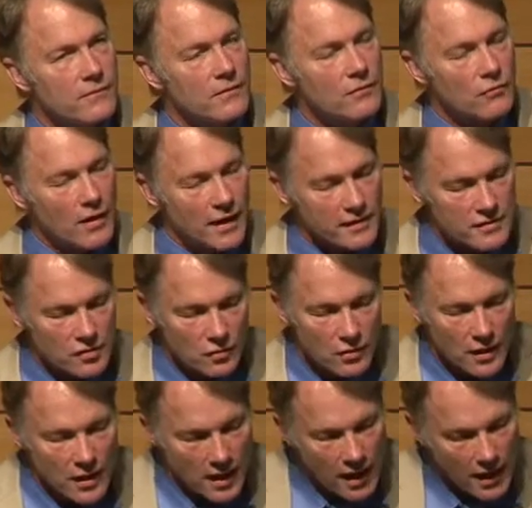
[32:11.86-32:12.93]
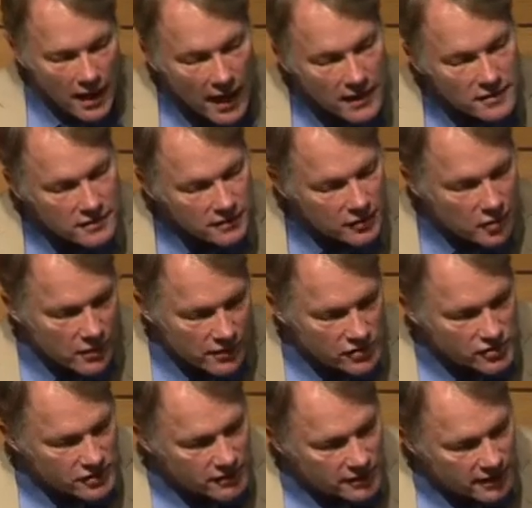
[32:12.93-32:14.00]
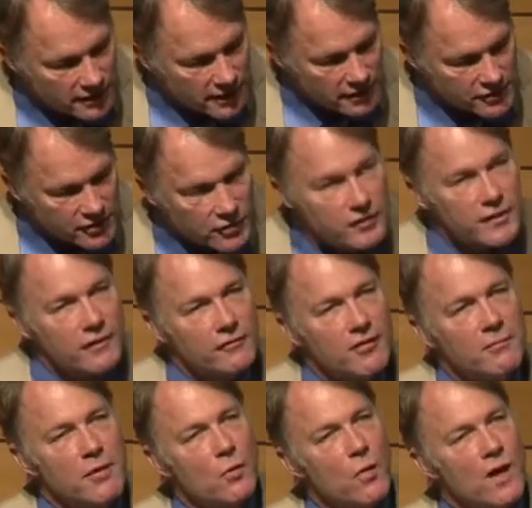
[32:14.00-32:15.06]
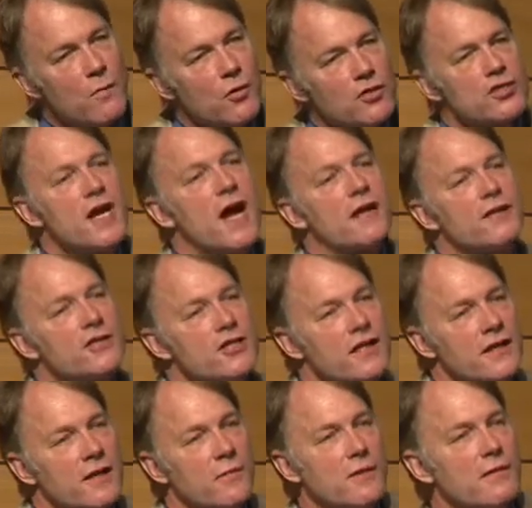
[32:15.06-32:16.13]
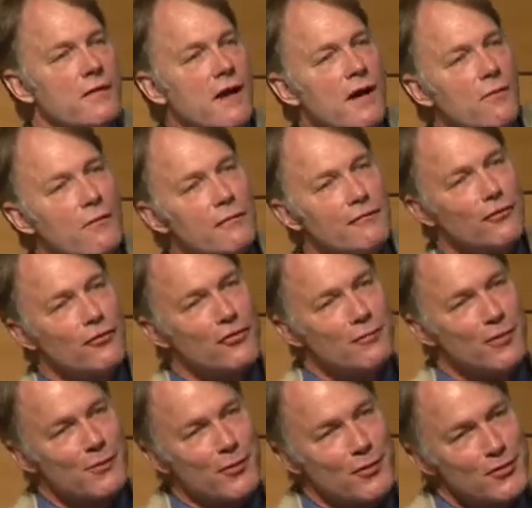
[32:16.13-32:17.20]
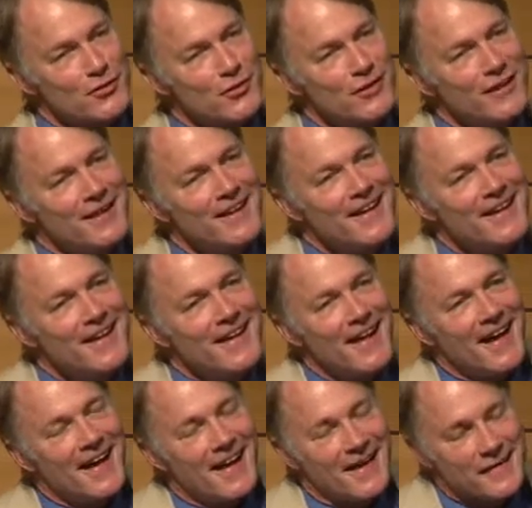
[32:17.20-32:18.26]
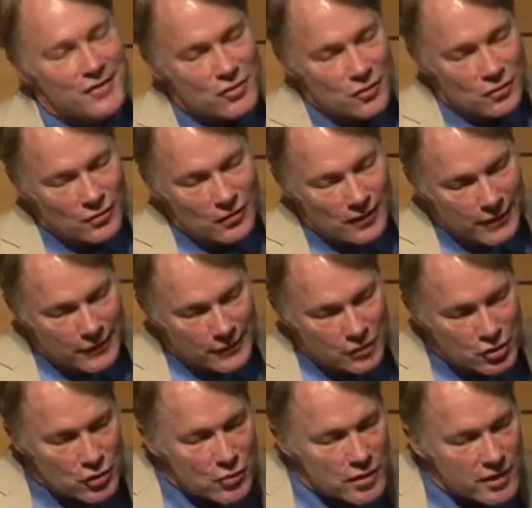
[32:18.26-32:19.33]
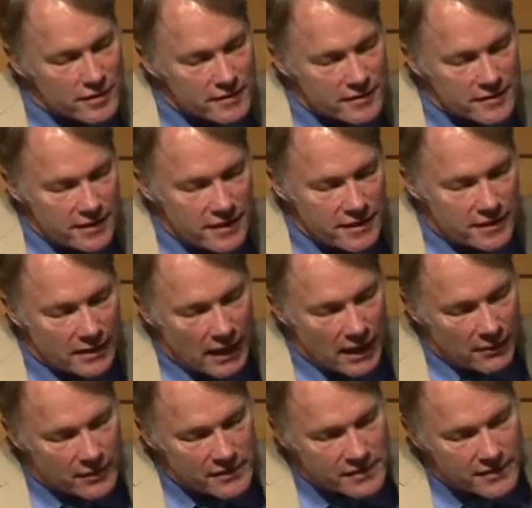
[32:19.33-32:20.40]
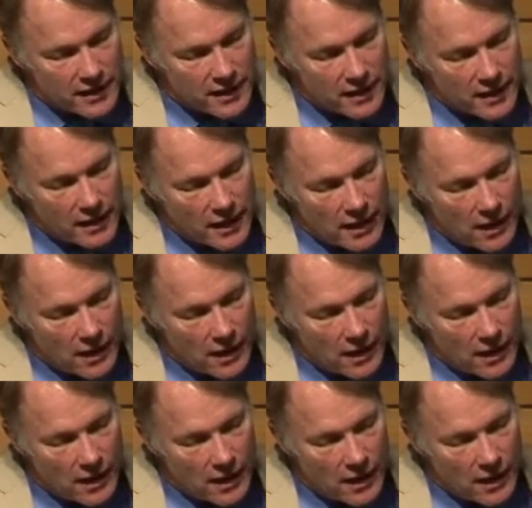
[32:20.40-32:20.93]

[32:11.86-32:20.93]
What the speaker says: Right. So excellent question. It's turned out to be way more challenging than we thought when we wrote the proposal. 2 years in, I would say